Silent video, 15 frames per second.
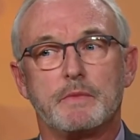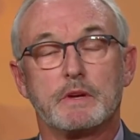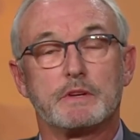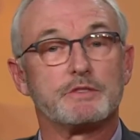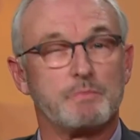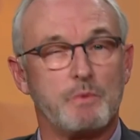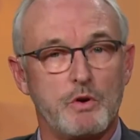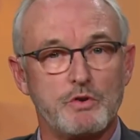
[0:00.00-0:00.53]

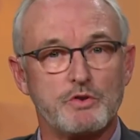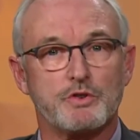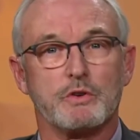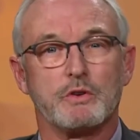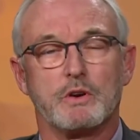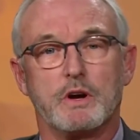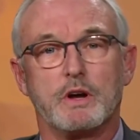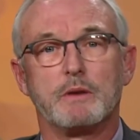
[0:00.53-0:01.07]

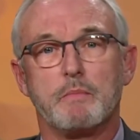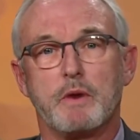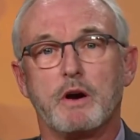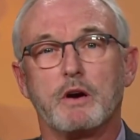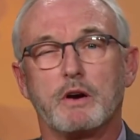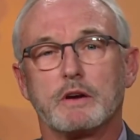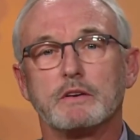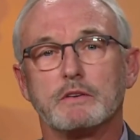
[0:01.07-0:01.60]
exposure on
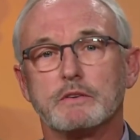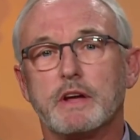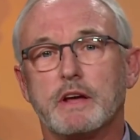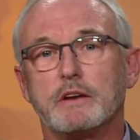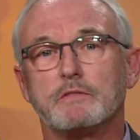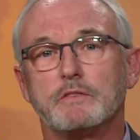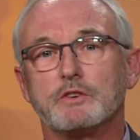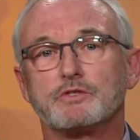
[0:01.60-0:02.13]
American
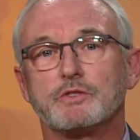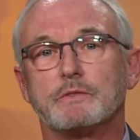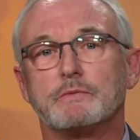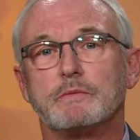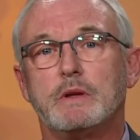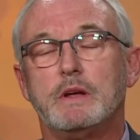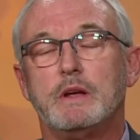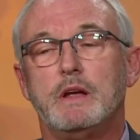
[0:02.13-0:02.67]
television.
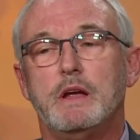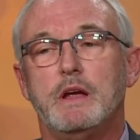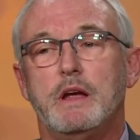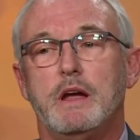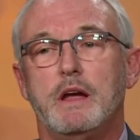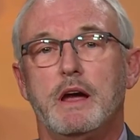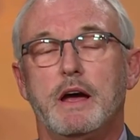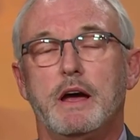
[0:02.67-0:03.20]

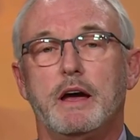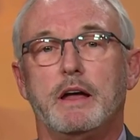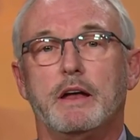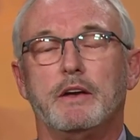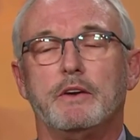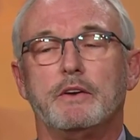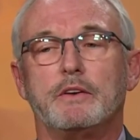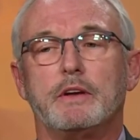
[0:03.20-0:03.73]

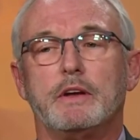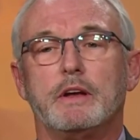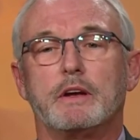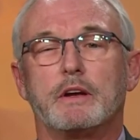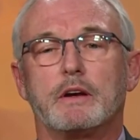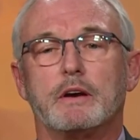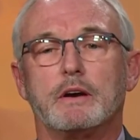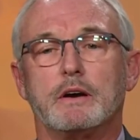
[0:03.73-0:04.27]
And
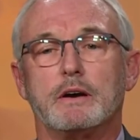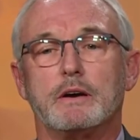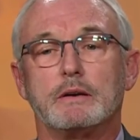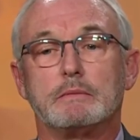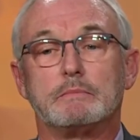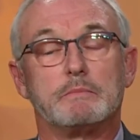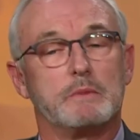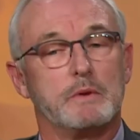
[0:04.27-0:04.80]

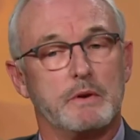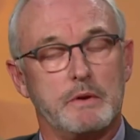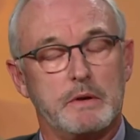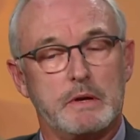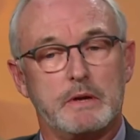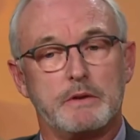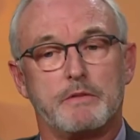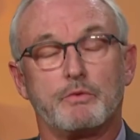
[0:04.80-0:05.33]

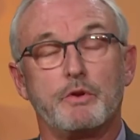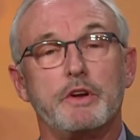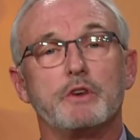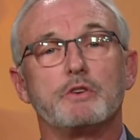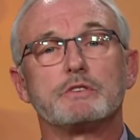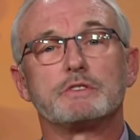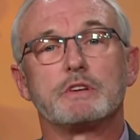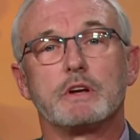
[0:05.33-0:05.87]
3
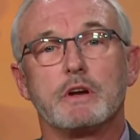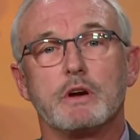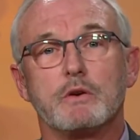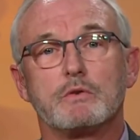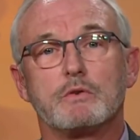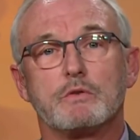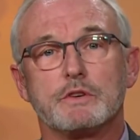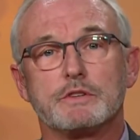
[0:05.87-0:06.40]
years
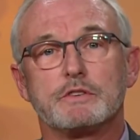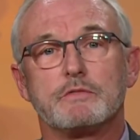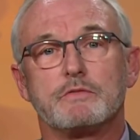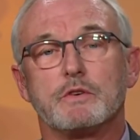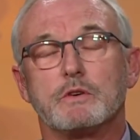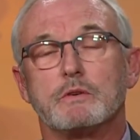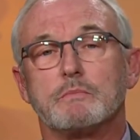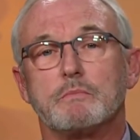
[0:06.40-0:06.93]
ago,
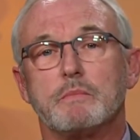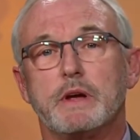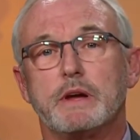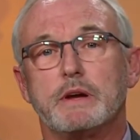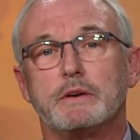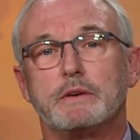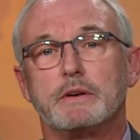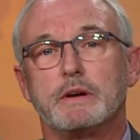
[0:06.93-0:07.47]
Christopher
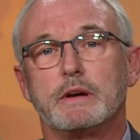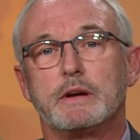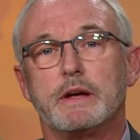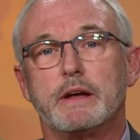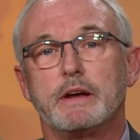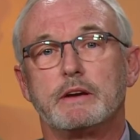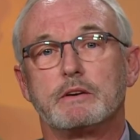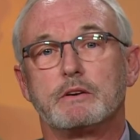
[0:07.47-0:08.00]
made
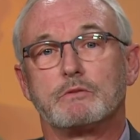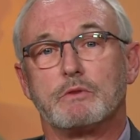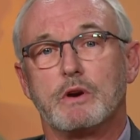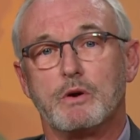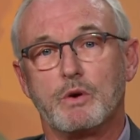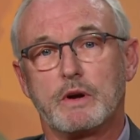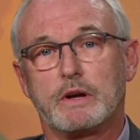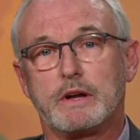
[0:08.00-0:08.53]
a
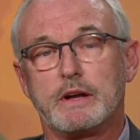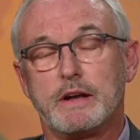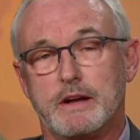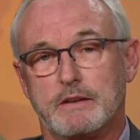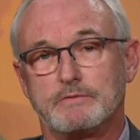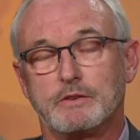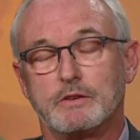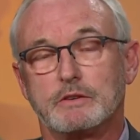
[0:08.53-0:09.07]
heroic
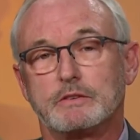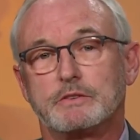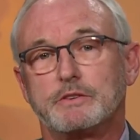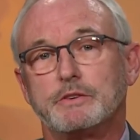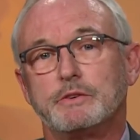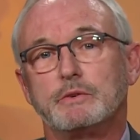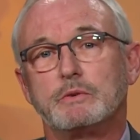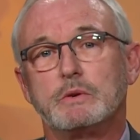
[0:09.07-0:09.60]
effort
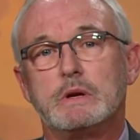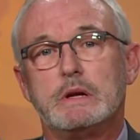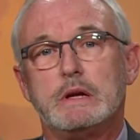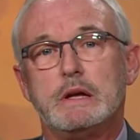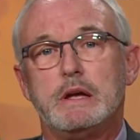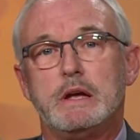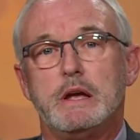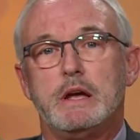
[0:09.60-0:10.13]
to
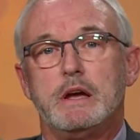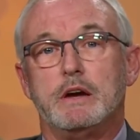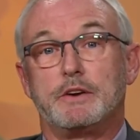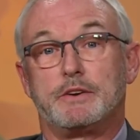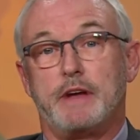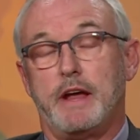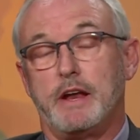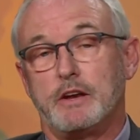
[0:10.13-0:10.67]

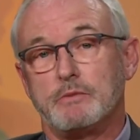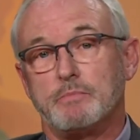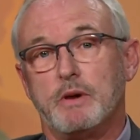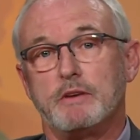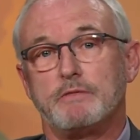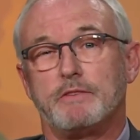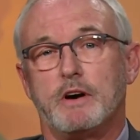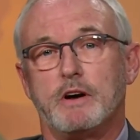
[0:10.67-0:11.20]
attend
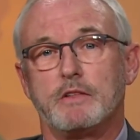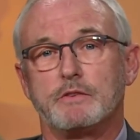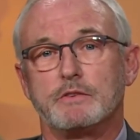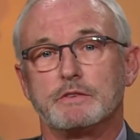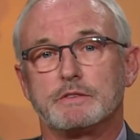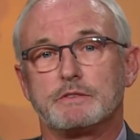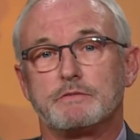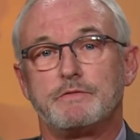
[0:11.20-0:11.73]
my
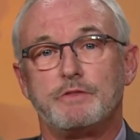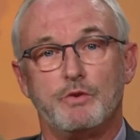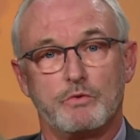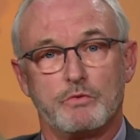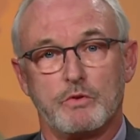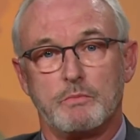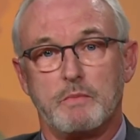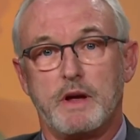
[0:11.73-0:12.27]
father's
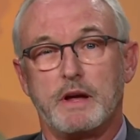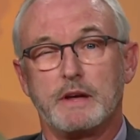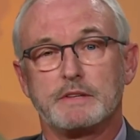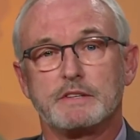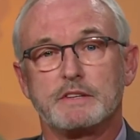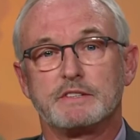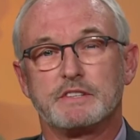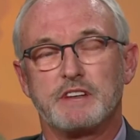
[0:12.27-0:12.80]
funeral
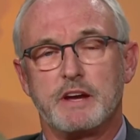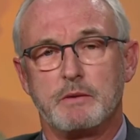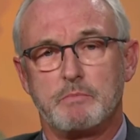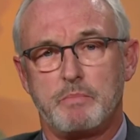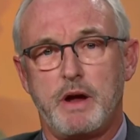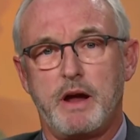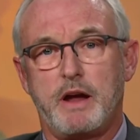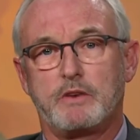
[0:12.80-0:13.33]
mass at St.
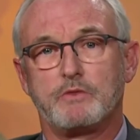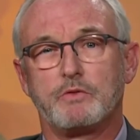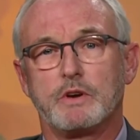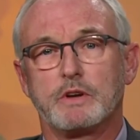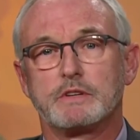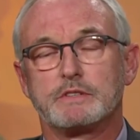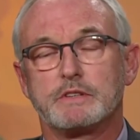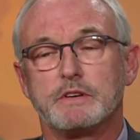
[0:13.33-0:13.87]

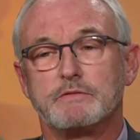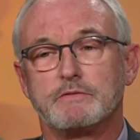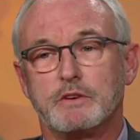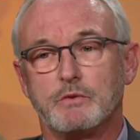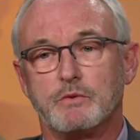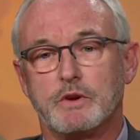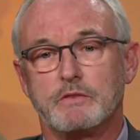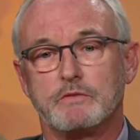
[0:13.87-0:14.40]
Patrick's. He
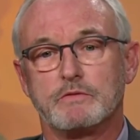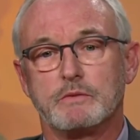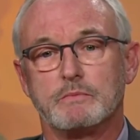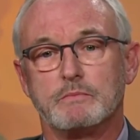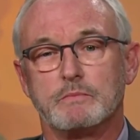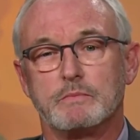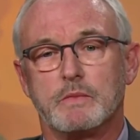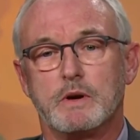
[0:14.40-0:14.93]
flew in
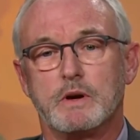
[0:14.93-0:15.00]
from